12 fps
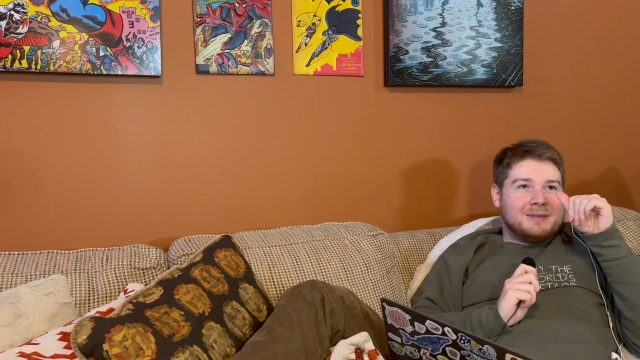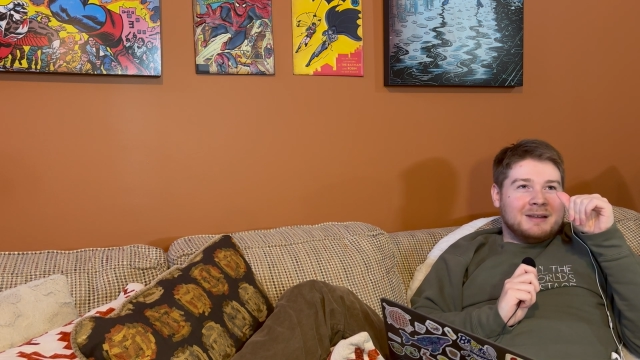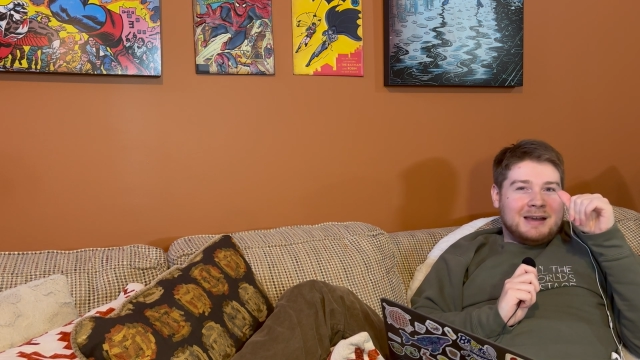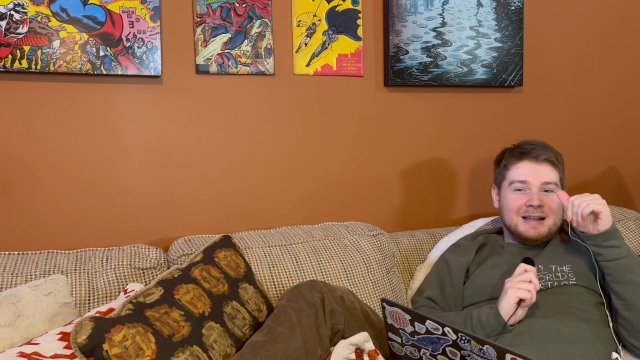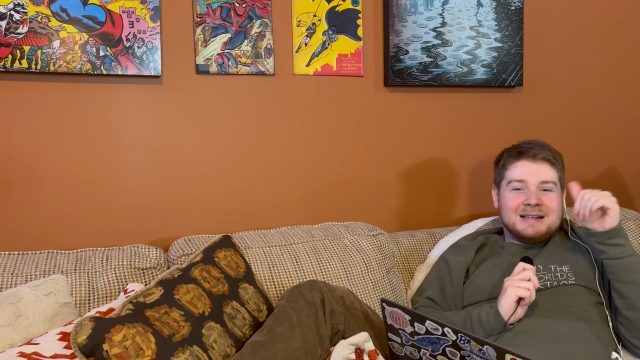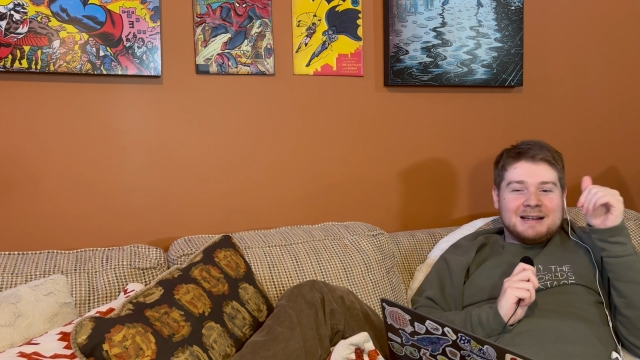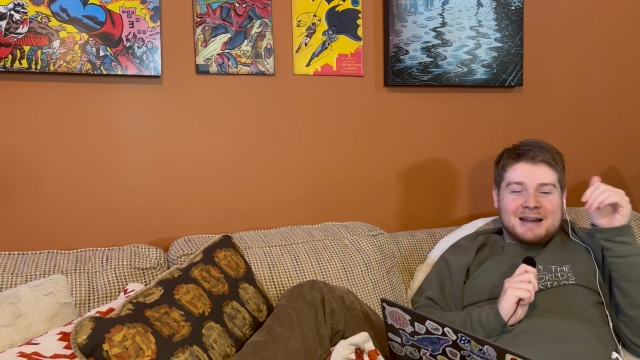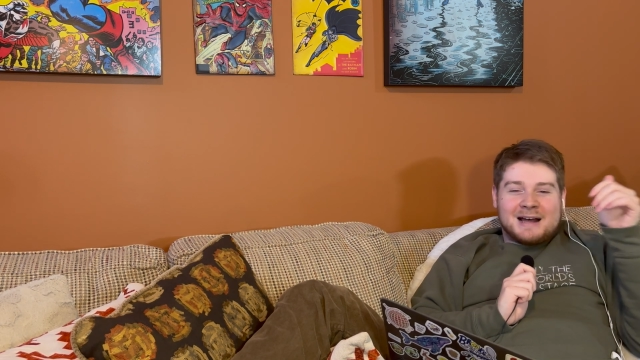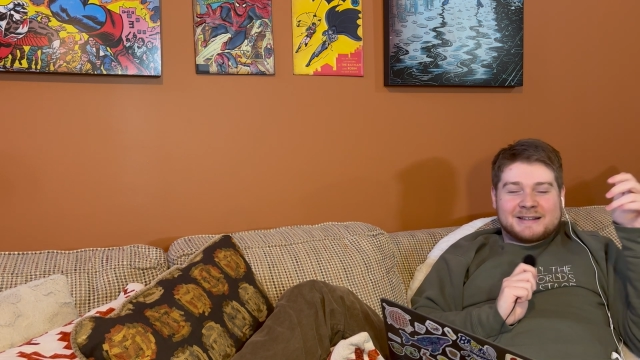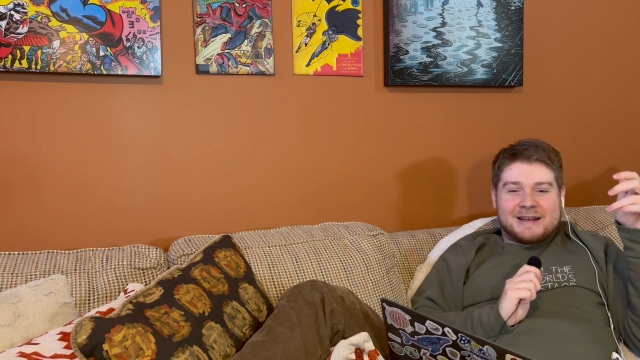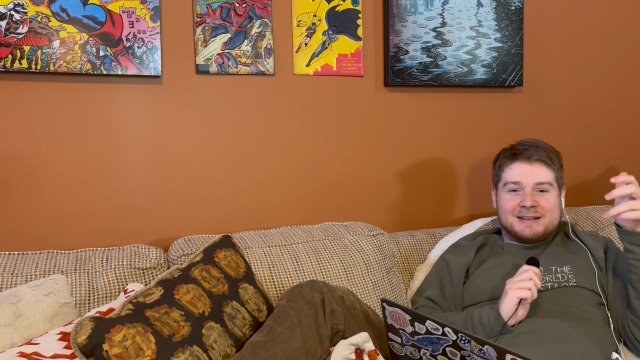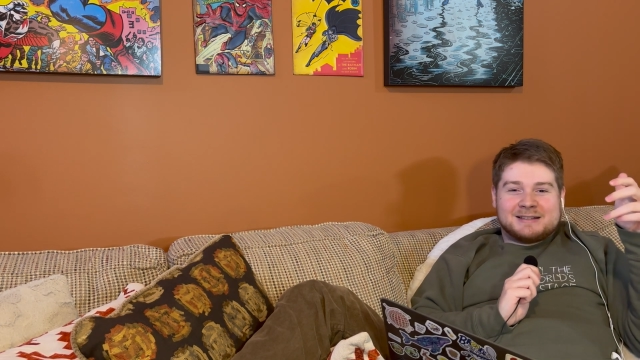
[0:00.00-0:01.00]
it's like not
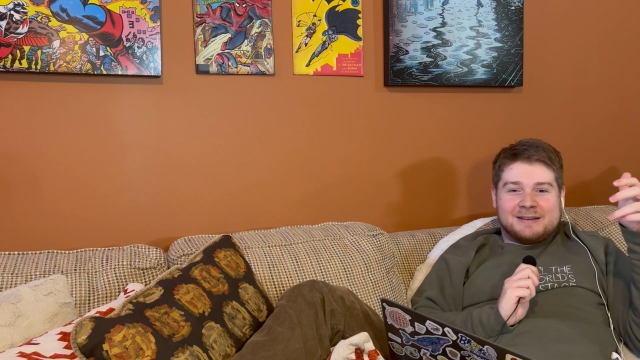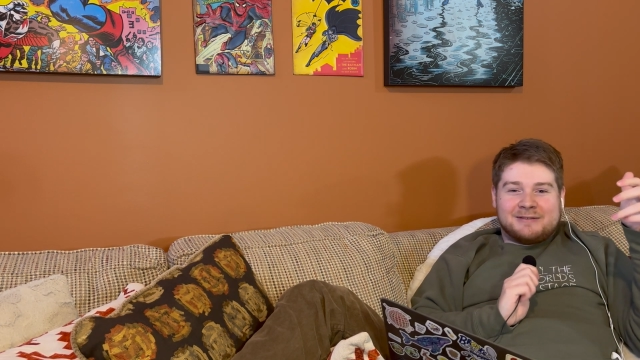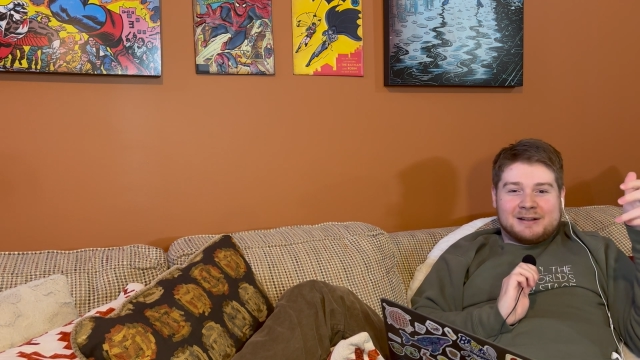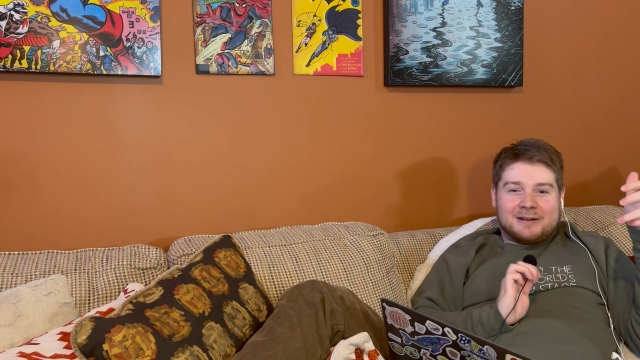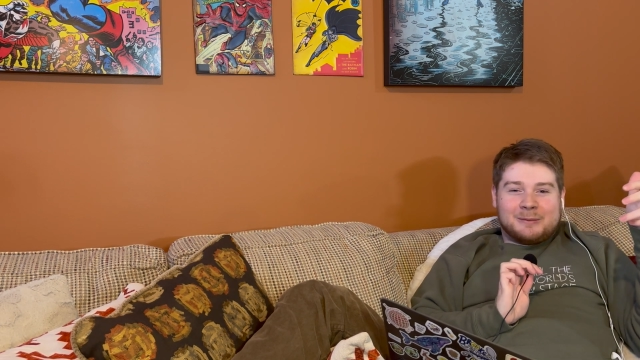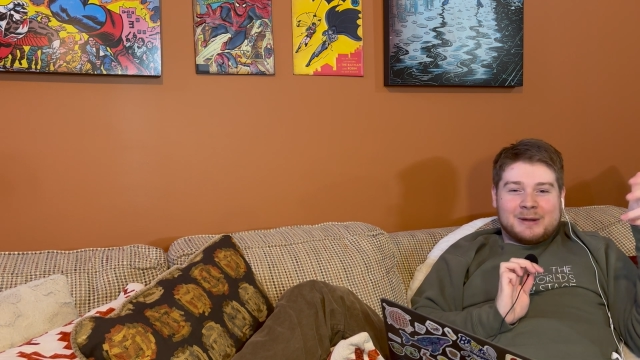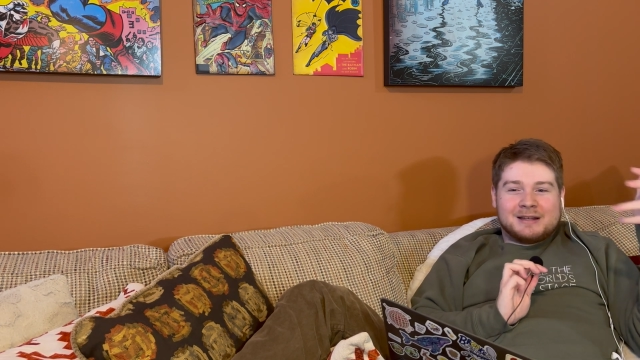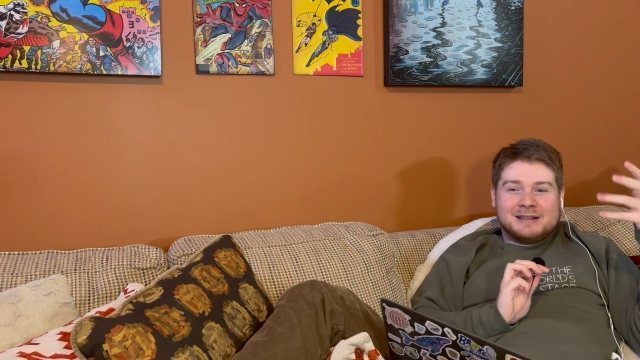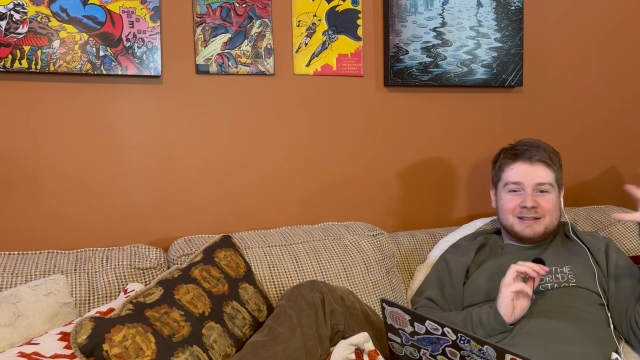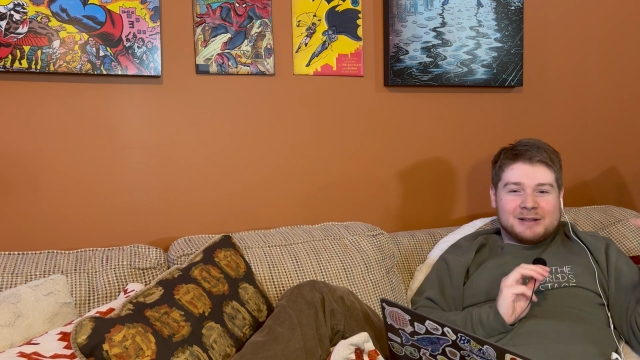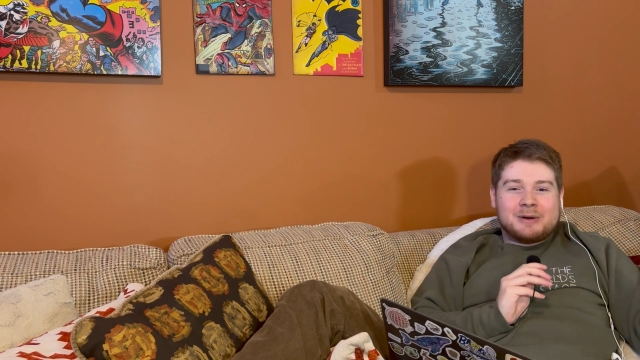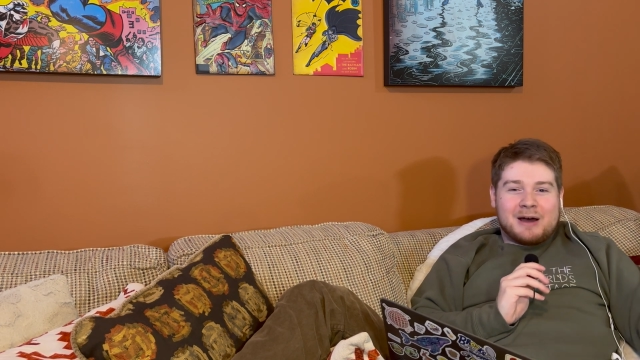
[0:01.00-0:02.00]
scandalous even a little bit.
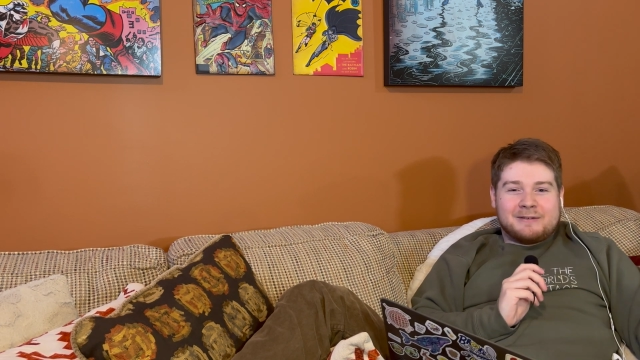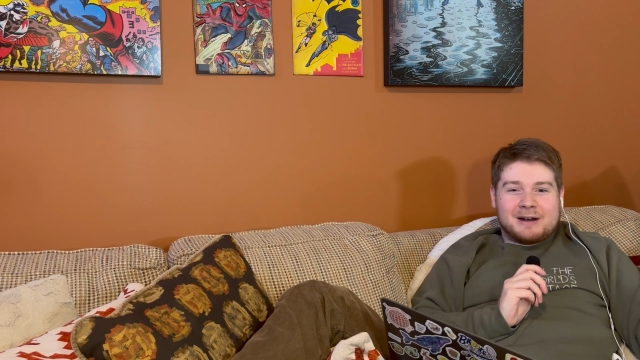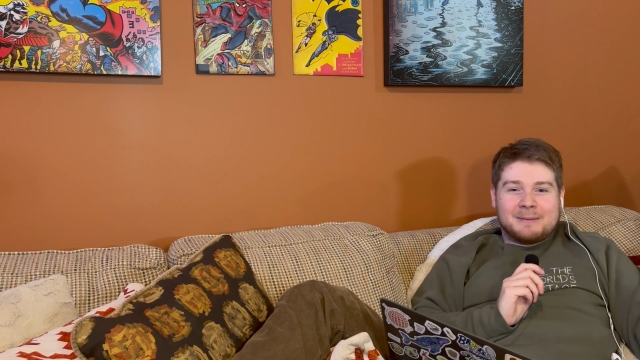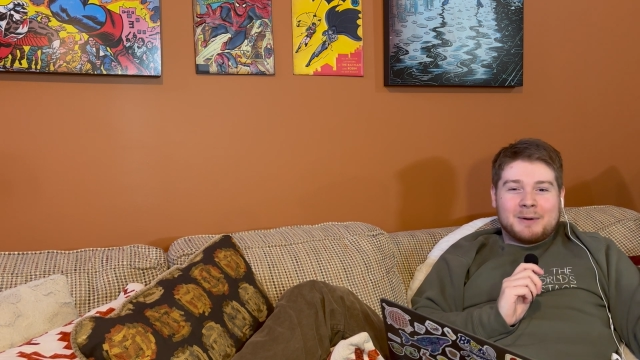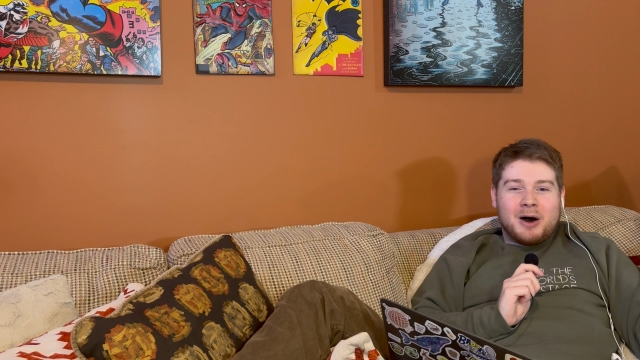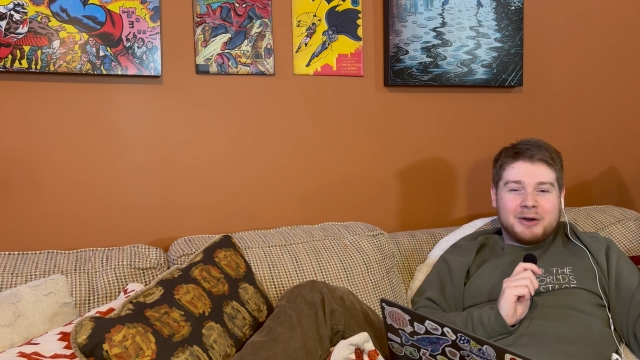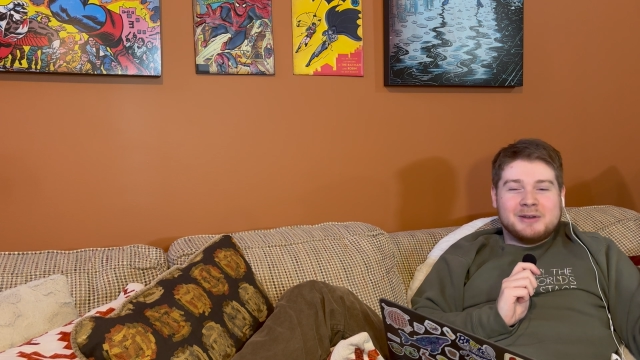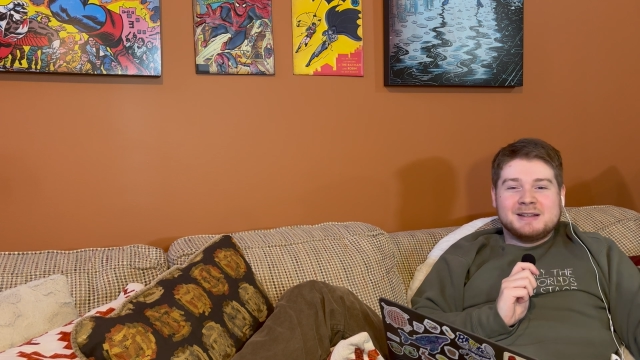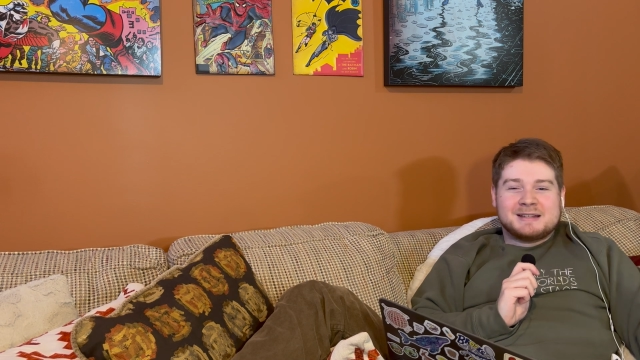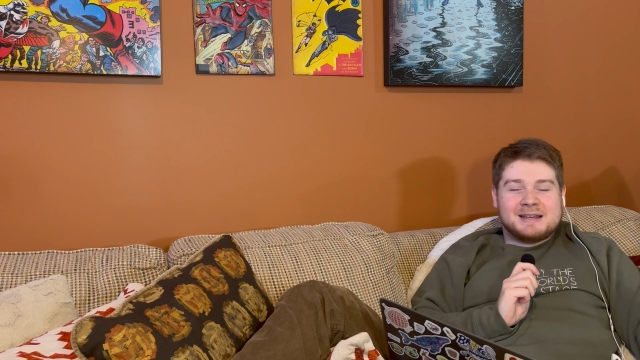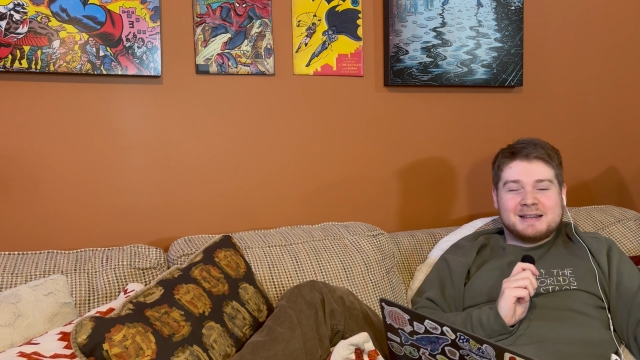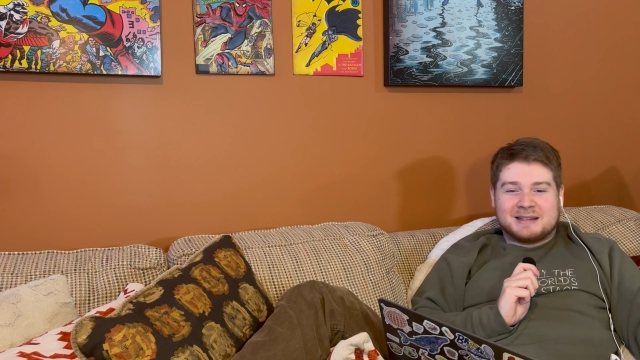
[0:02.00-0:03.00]
He's so covered up. All you can
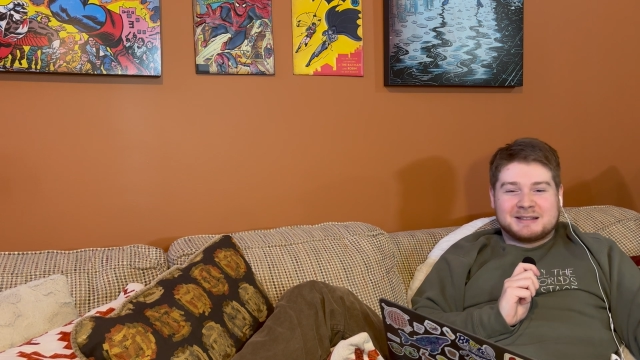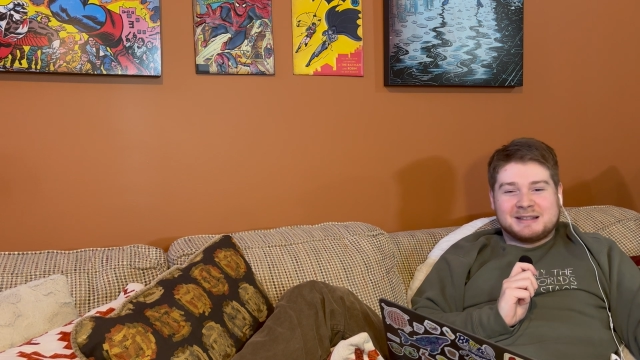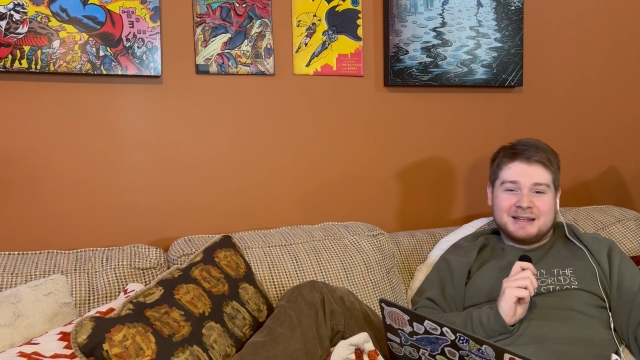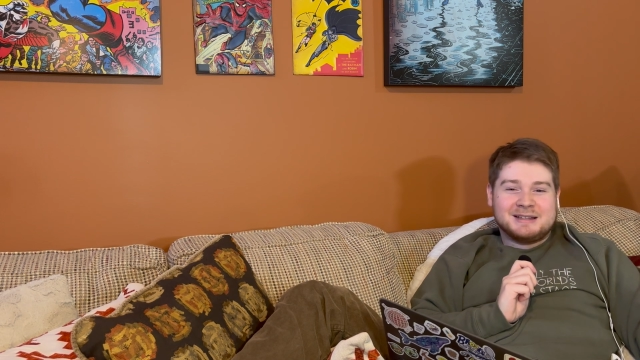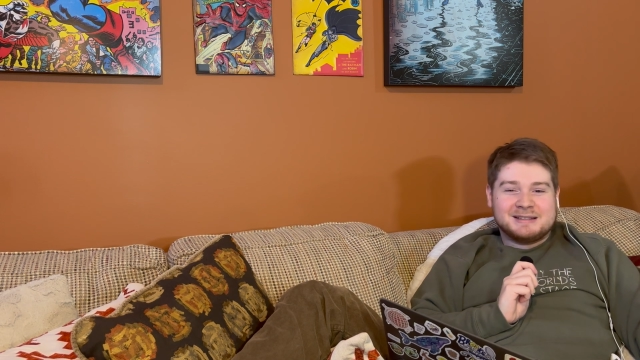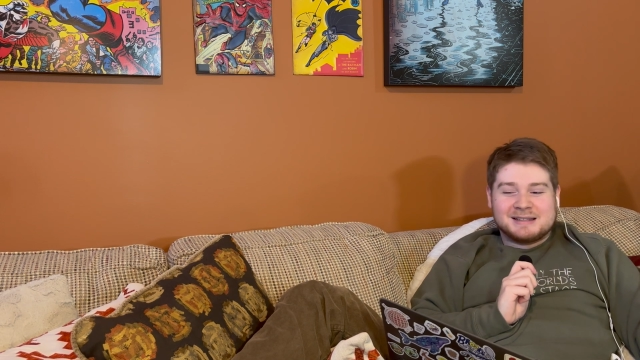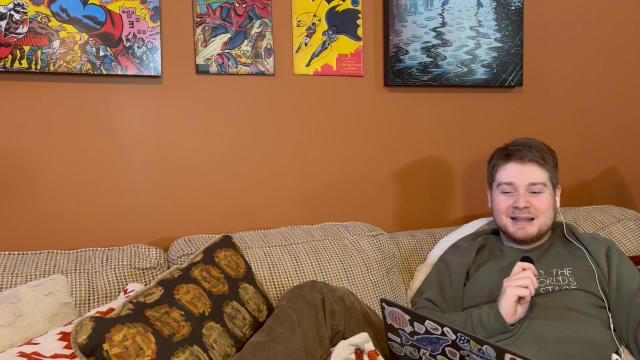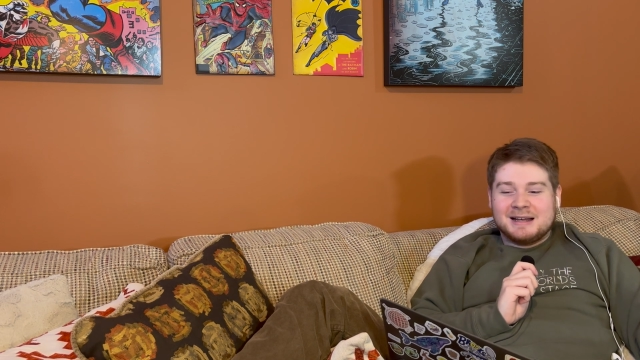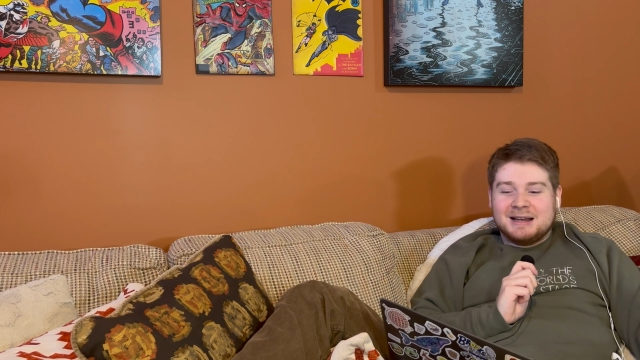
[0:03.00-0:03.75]
see is his knees.